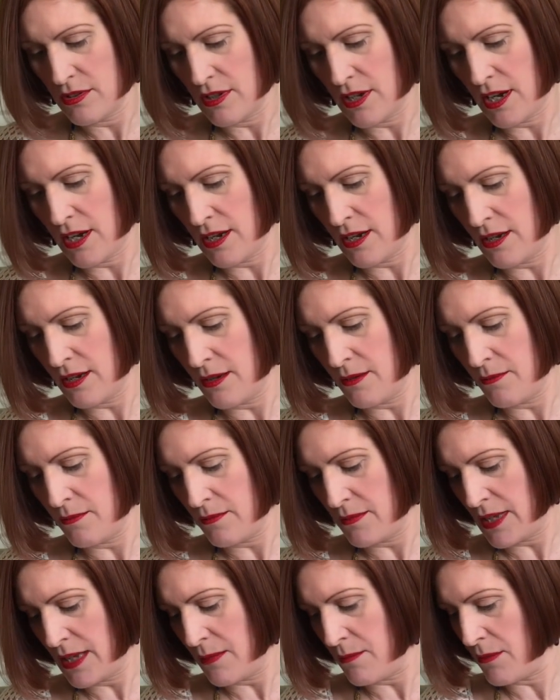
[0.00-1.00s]

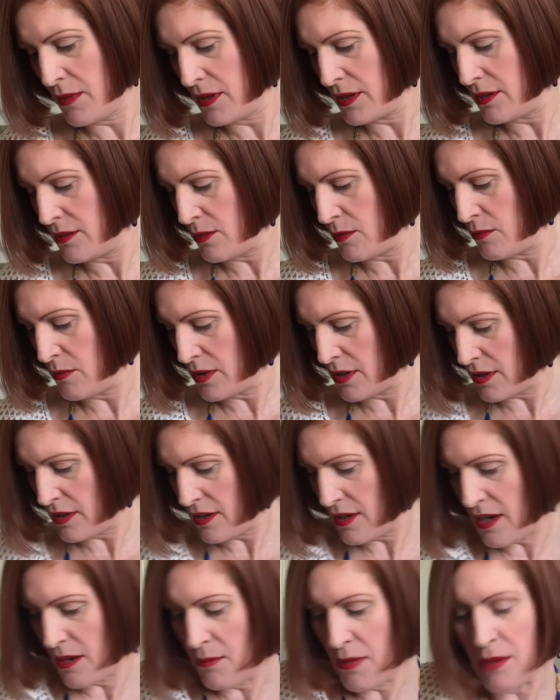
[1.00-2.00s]
It might not
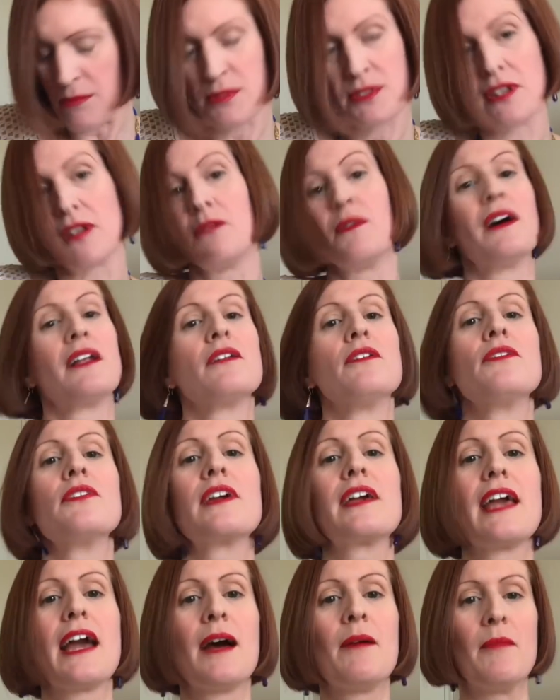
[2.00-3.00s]
come up so well on the
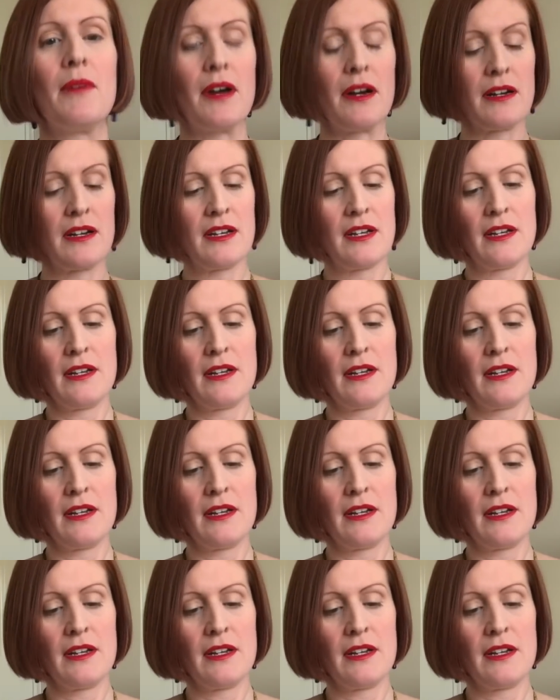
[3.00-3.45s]
camera.